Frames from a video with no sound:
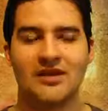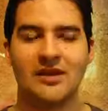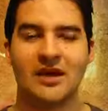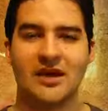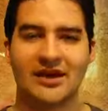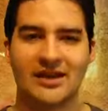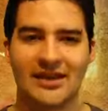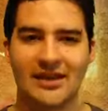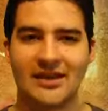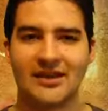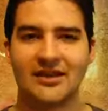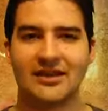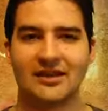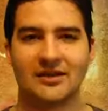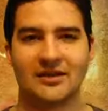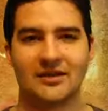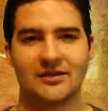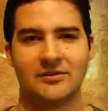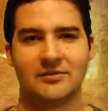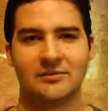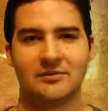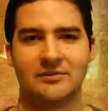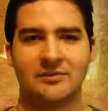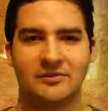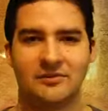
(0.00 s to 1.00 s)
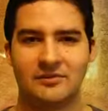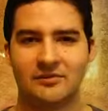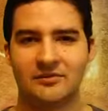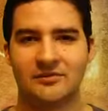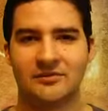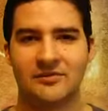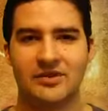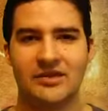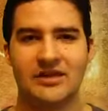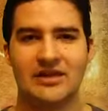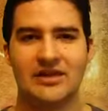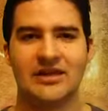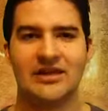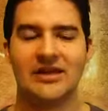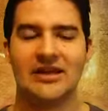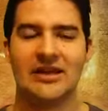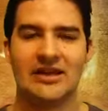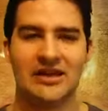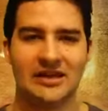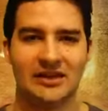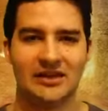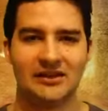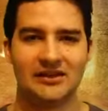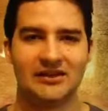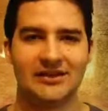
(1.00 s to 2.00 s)
Again,
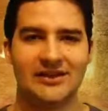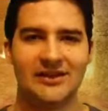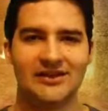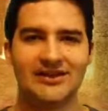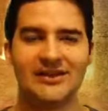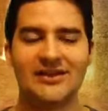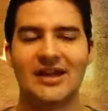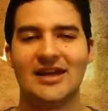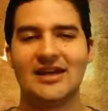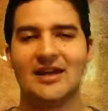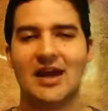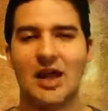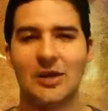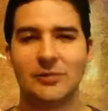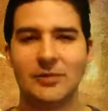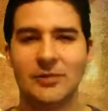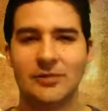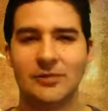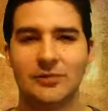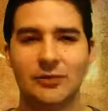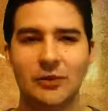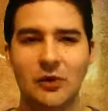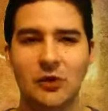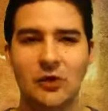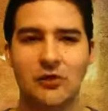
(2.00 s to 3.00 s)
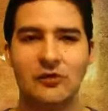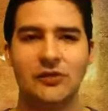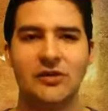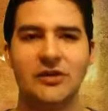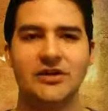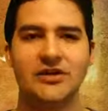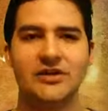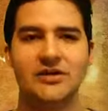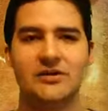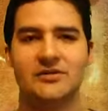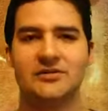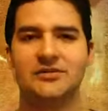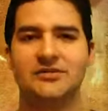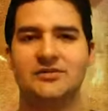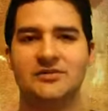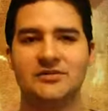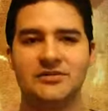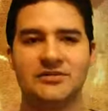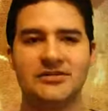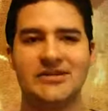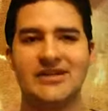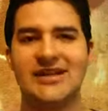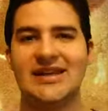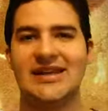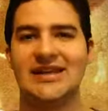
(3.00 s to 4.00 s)
this cannot be proven.
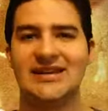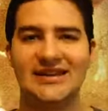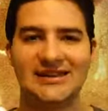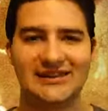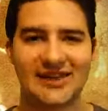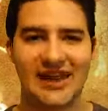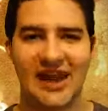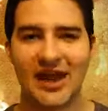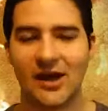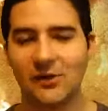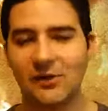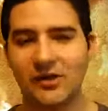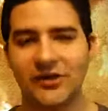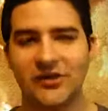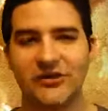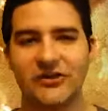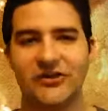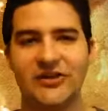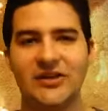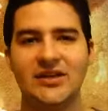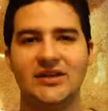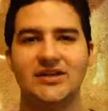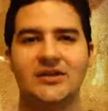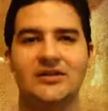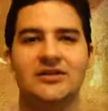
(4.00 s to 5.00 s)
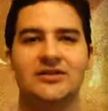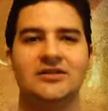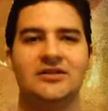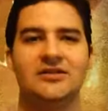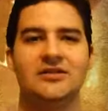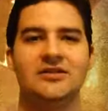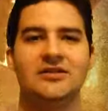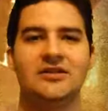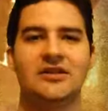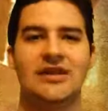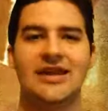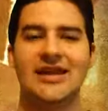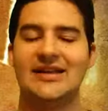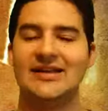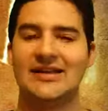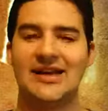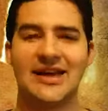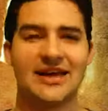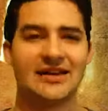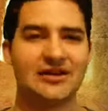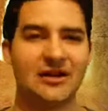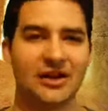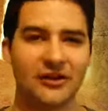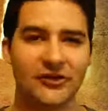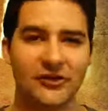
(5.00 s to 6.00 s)
It is heresy. It
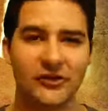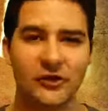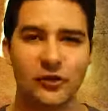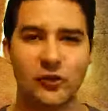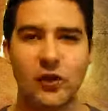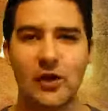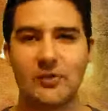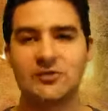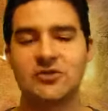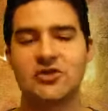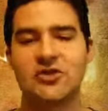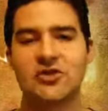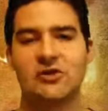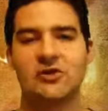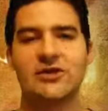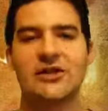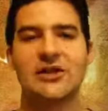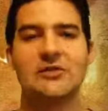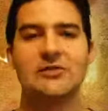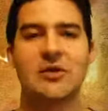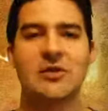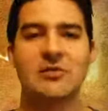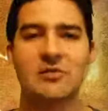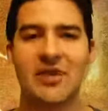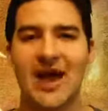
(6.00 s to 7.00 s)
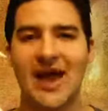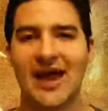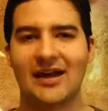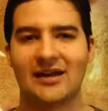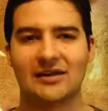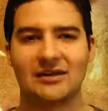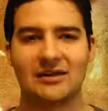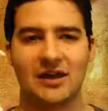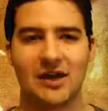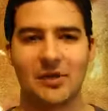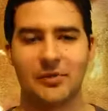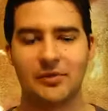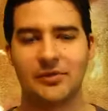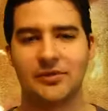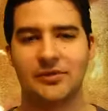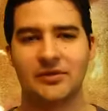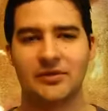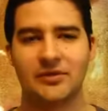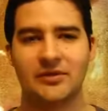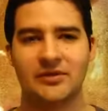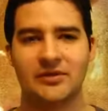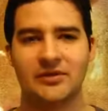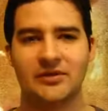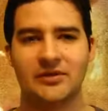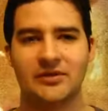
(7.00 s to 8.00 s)
cannot scripturally be backed up.
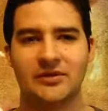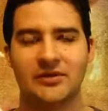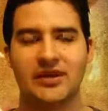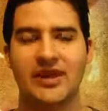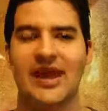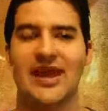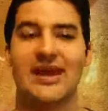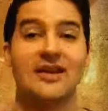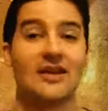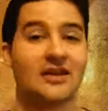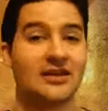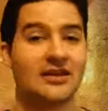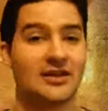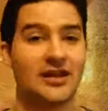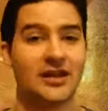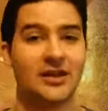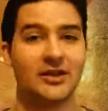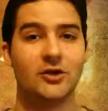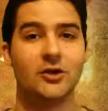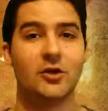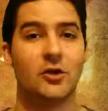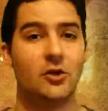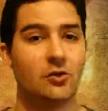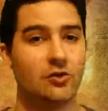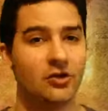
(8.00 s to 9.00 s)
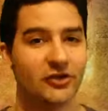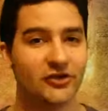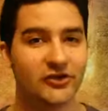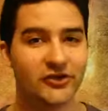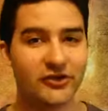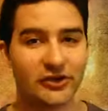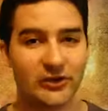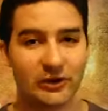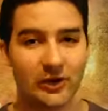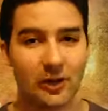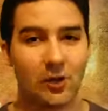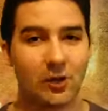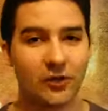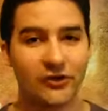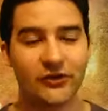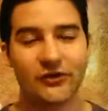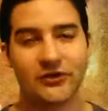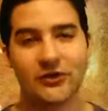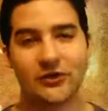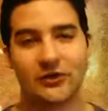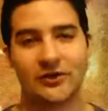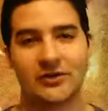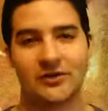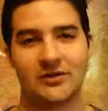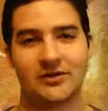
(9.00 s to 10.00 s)
And again, who is
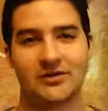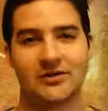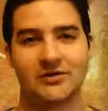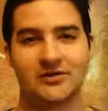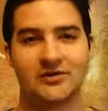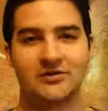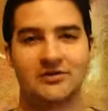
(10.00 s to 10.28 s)
closer